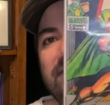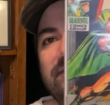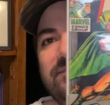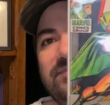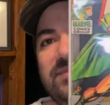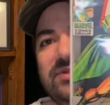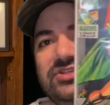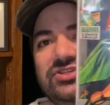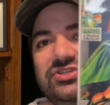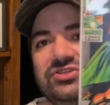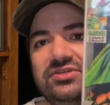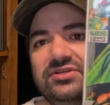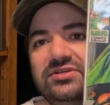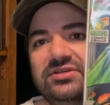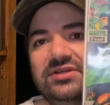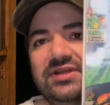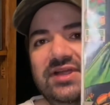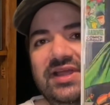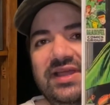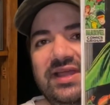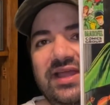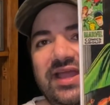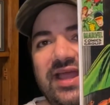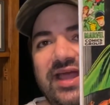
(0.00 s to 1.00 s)
Mr.
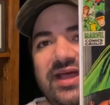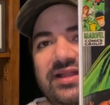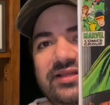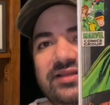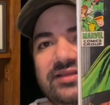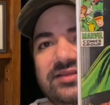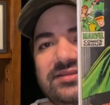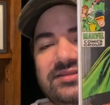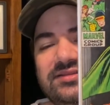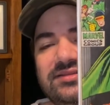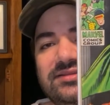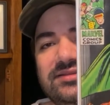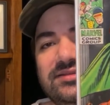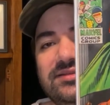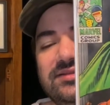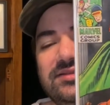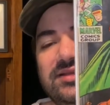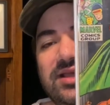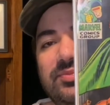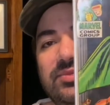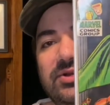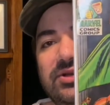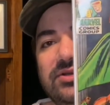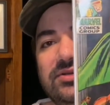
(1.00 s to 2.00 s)
Alex
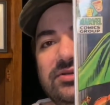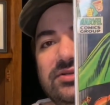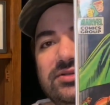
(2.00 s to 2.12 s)
Summers,